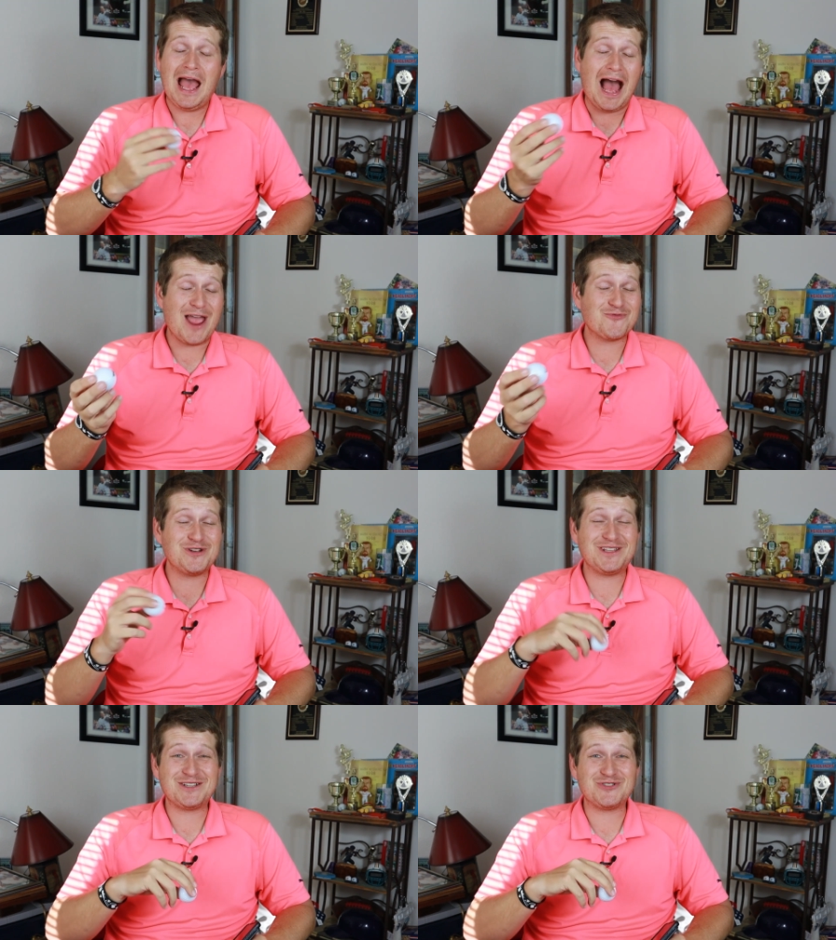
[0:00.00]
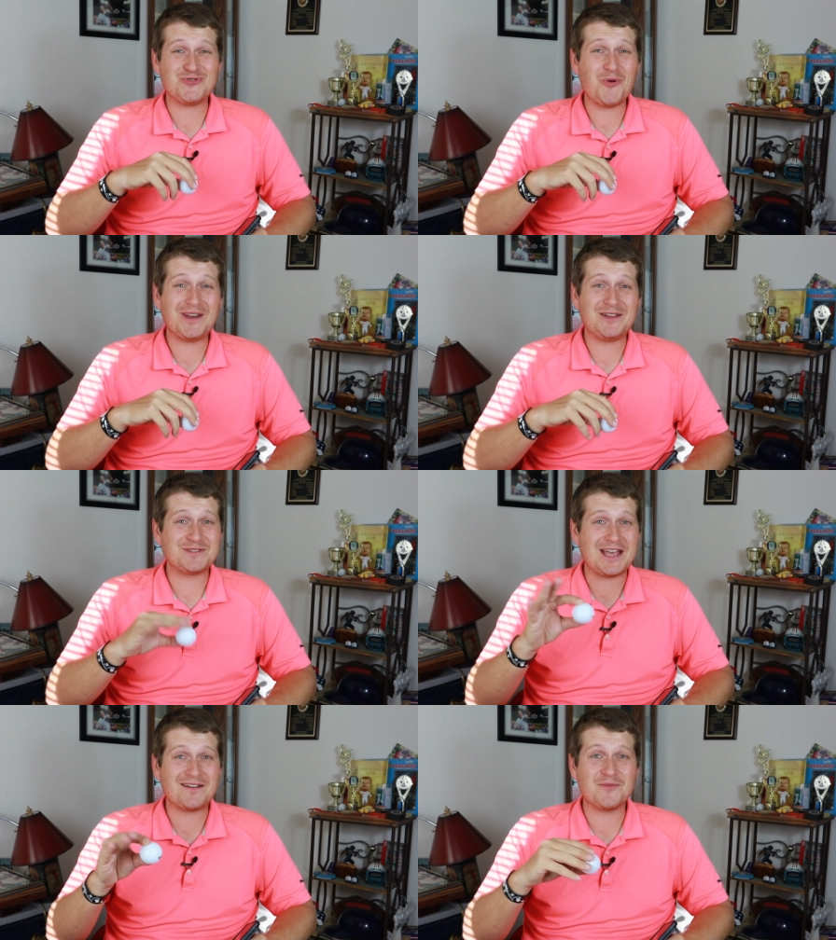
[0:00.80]
I really enjoyed it. It
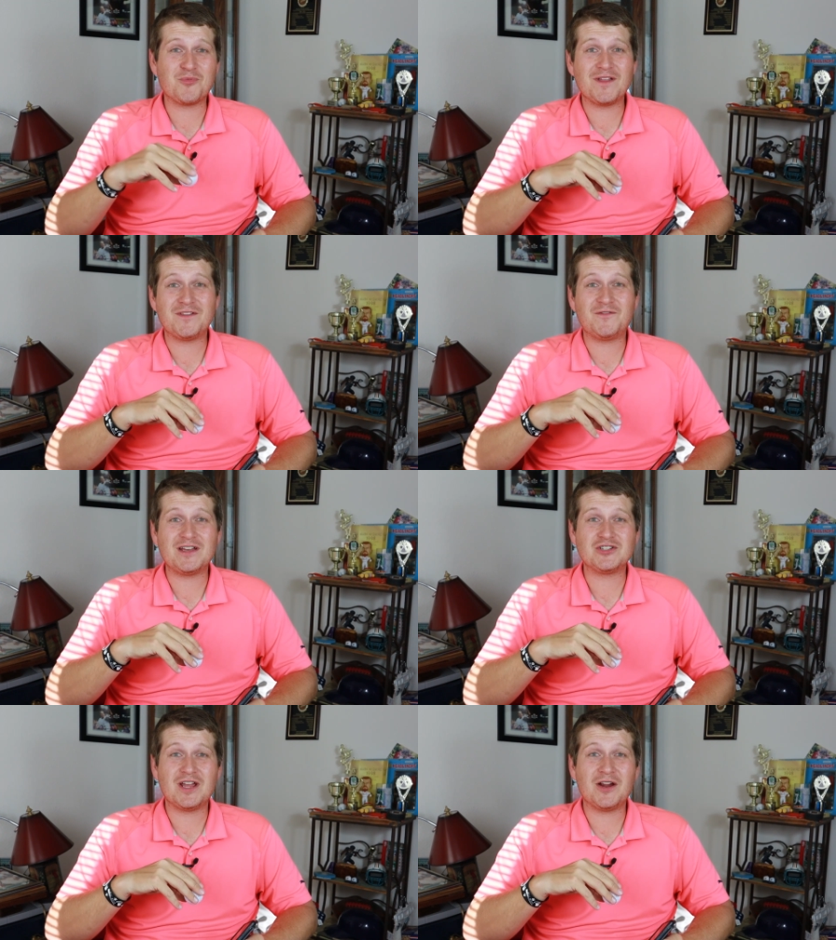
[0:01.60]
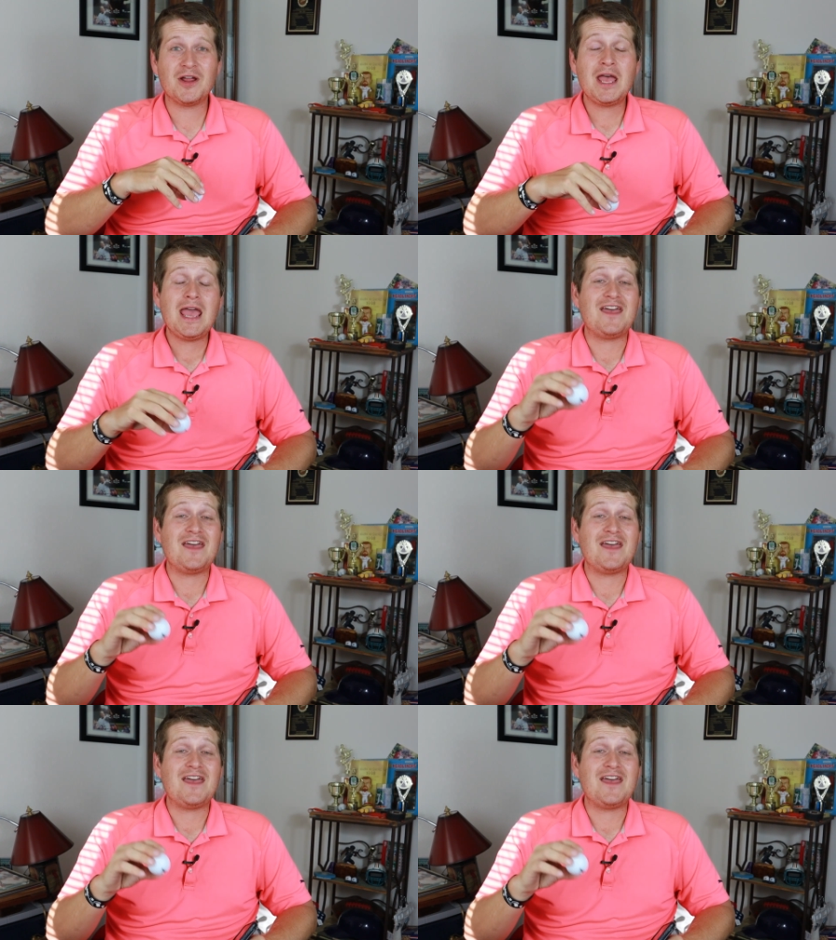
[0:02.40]
was kind of a breath of fresh air.